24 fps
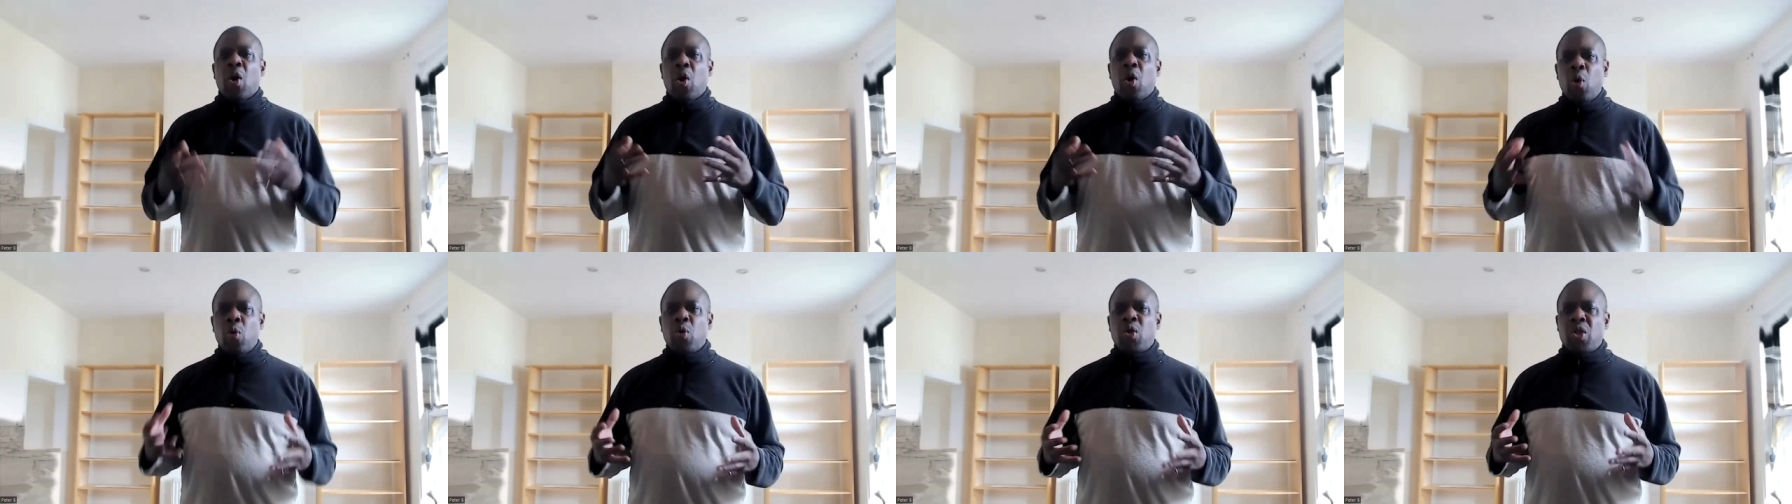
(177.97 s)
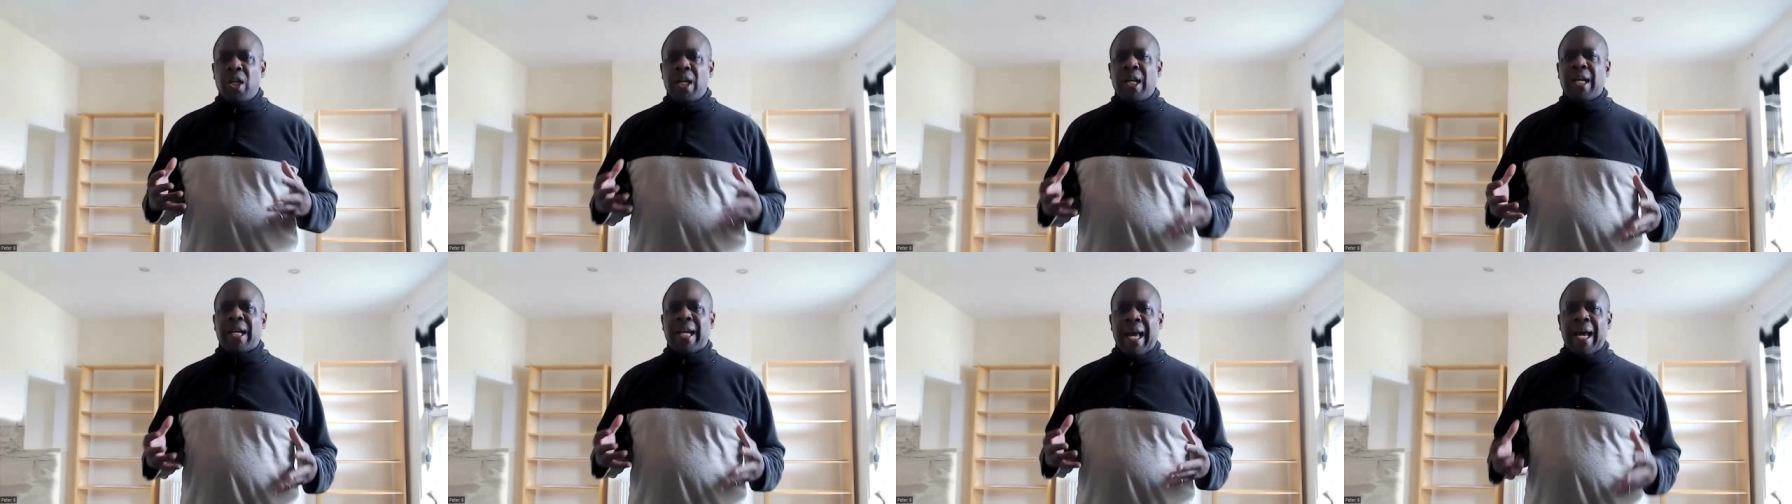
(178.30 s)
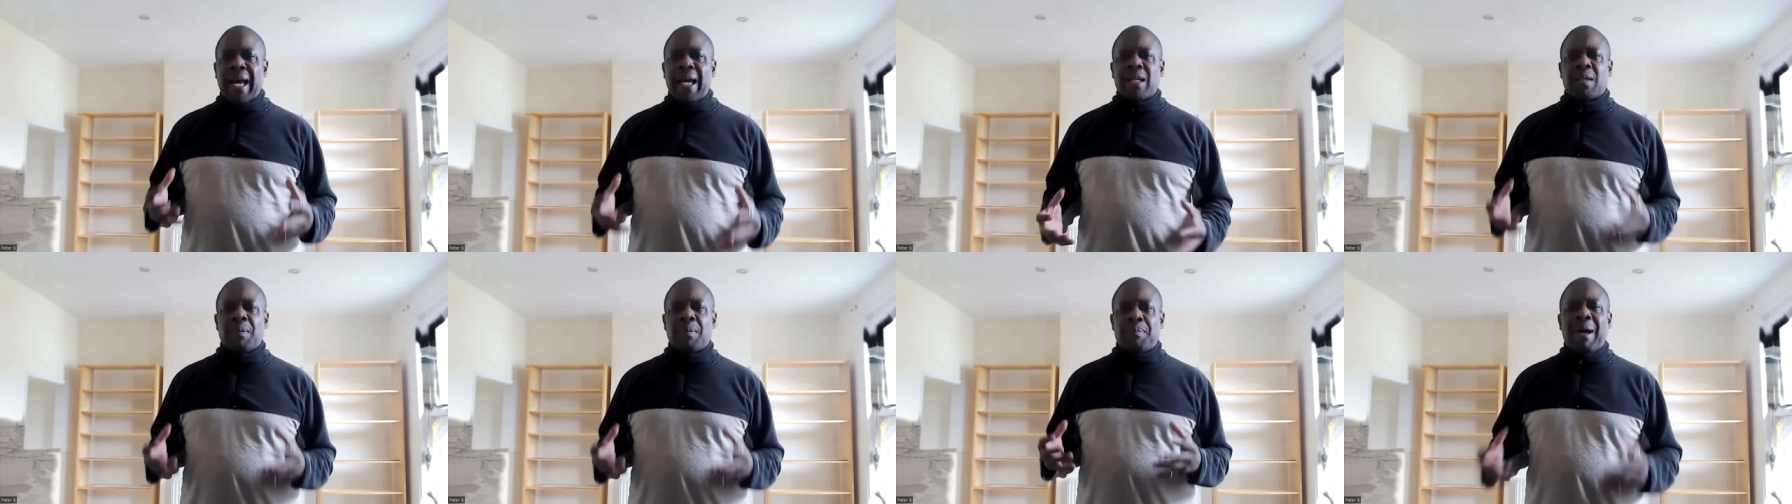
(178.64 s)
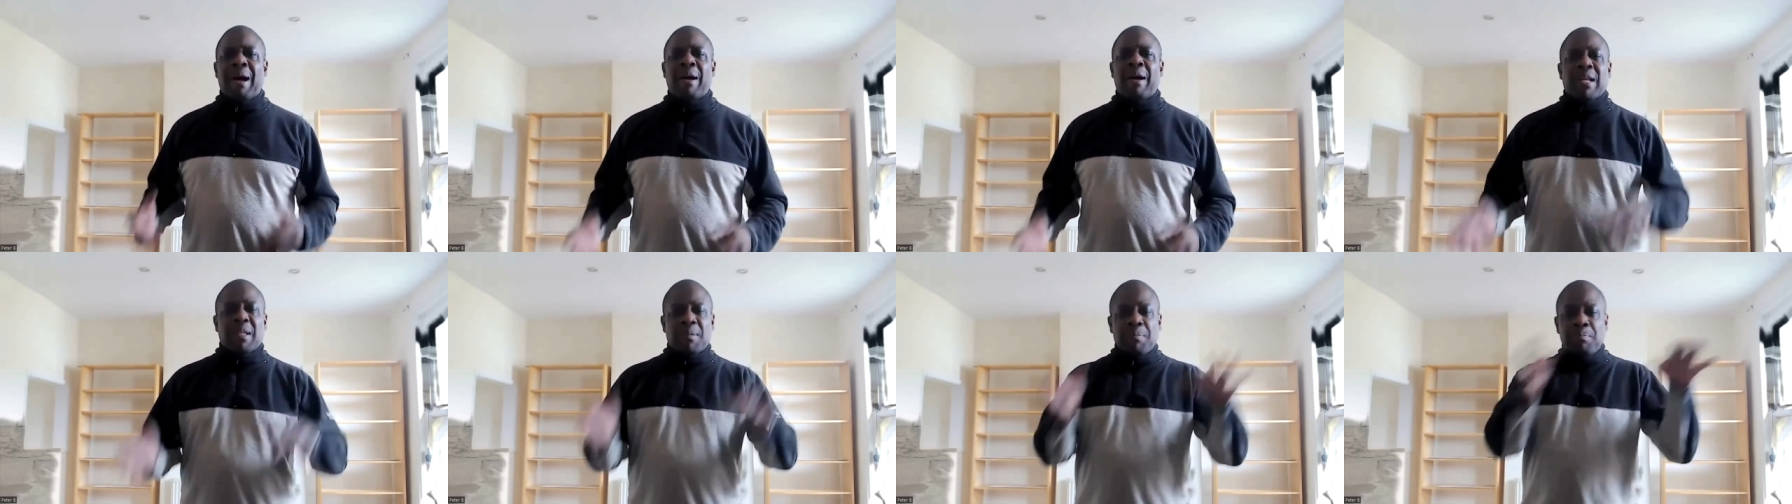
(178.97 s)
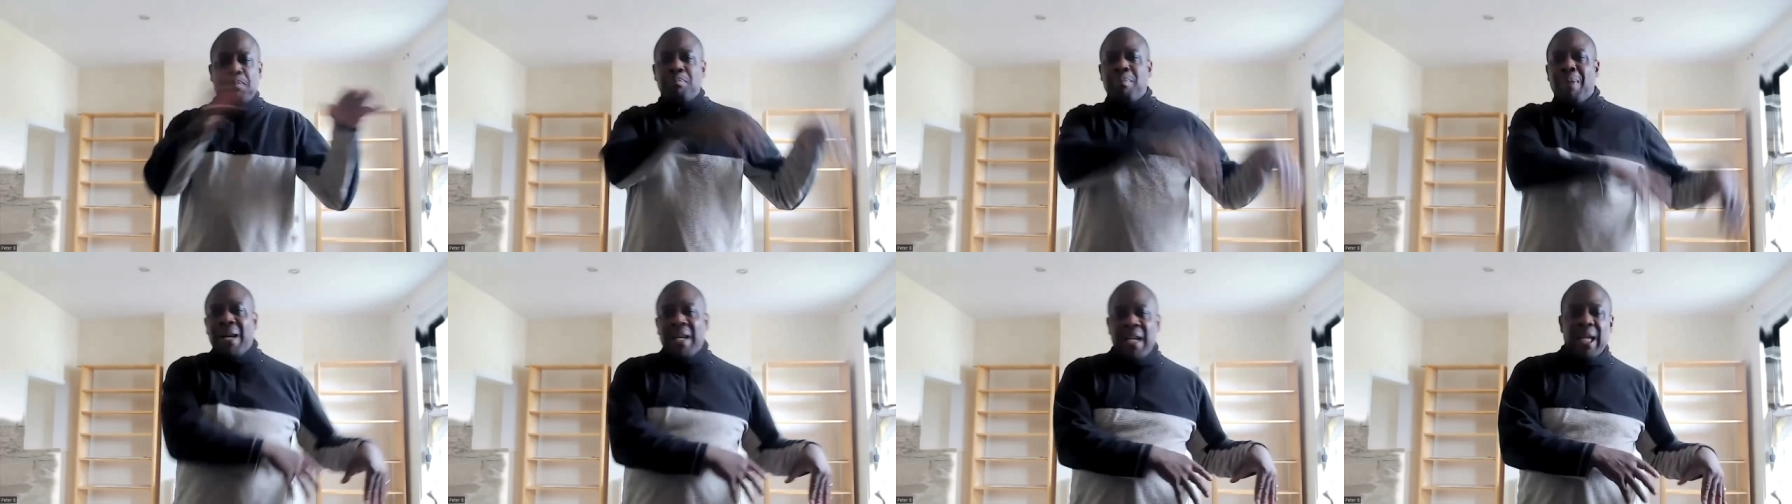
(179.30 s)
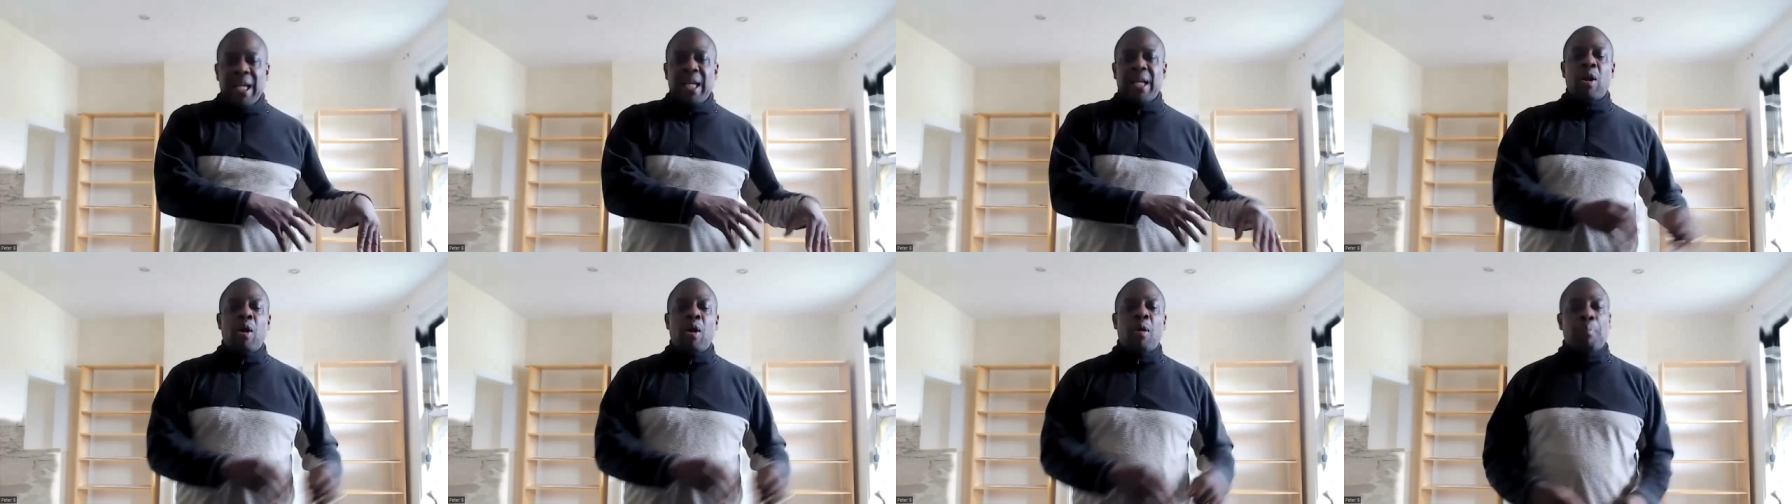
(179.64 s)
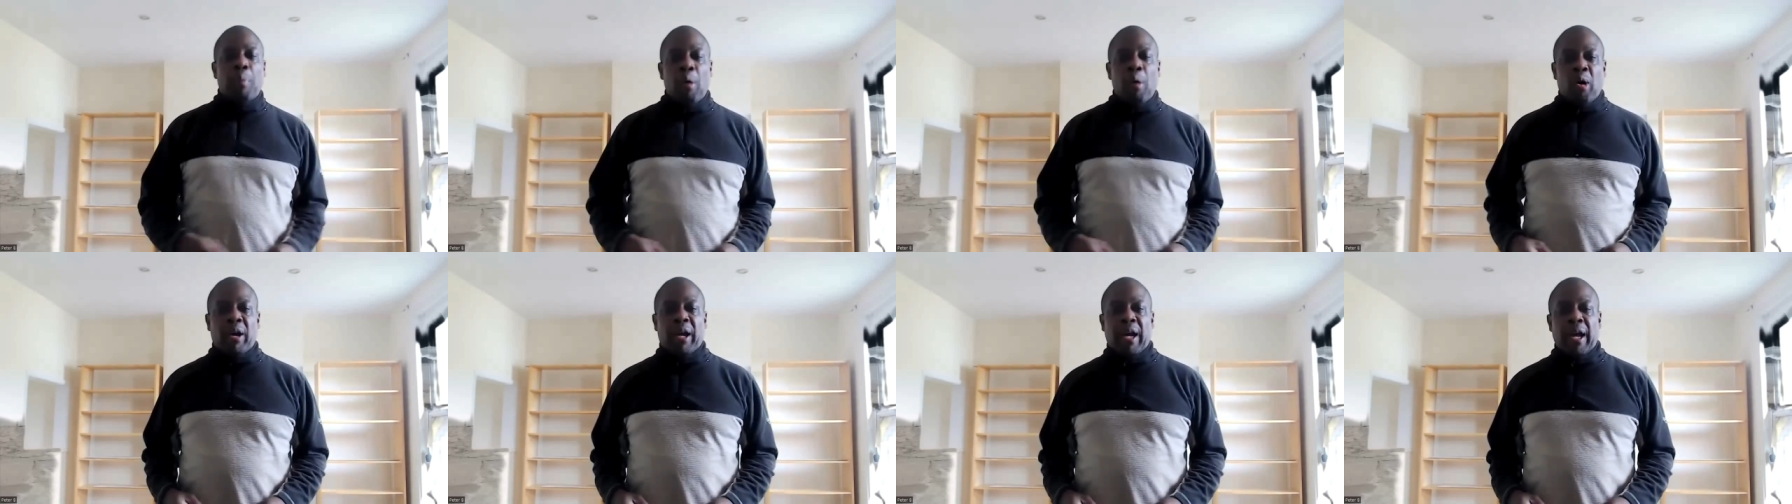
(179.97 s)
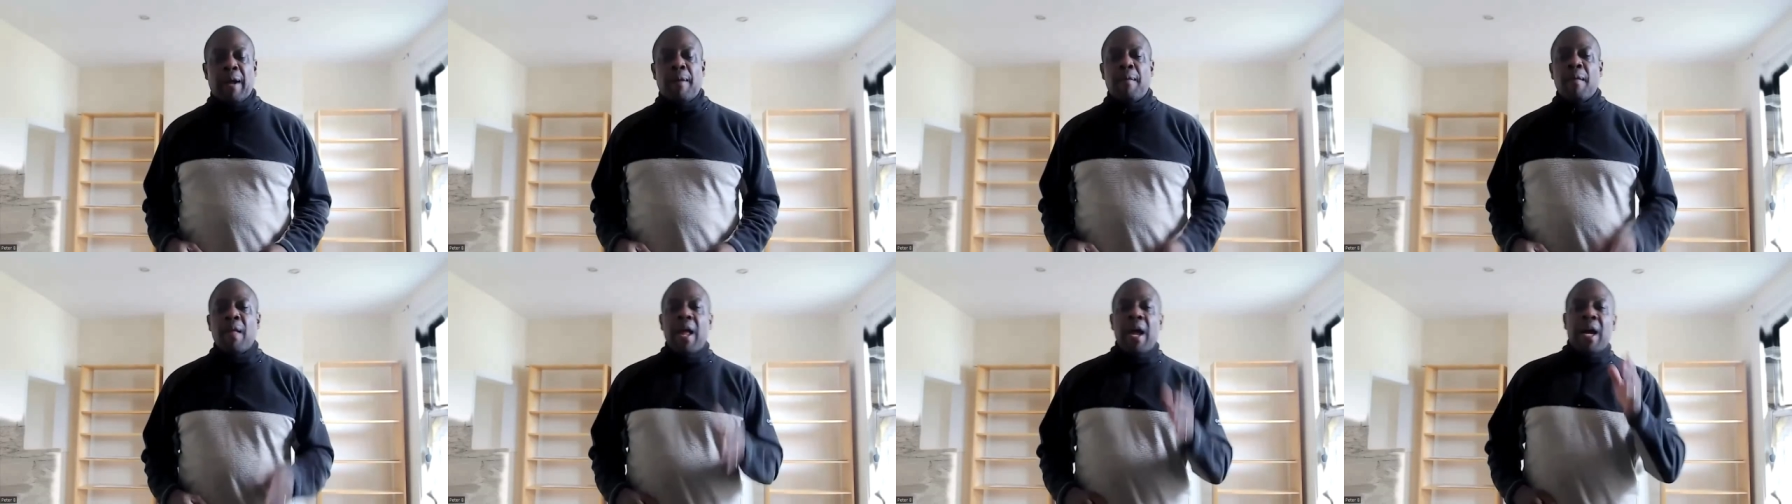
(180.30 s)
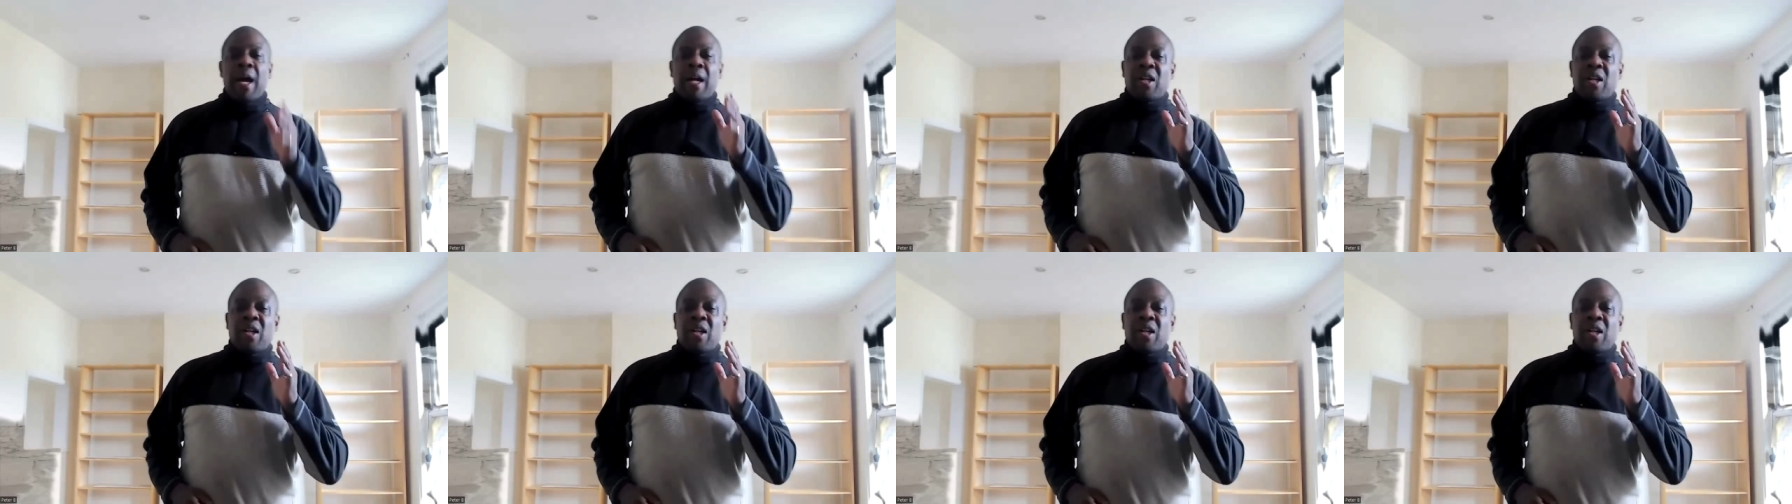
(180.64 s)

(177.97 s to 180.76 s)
All she cares about is money in her pocket.